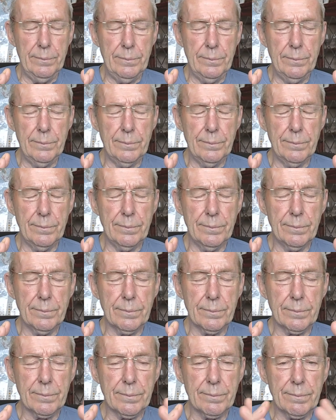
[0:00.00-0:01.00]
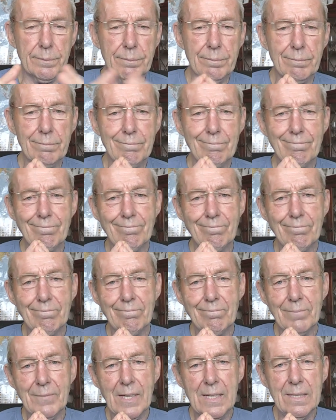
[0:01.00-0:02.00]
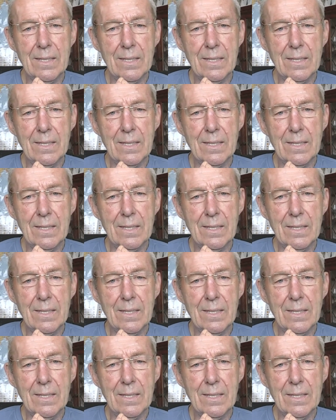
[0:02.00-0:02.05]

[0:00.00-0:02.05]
[no speech]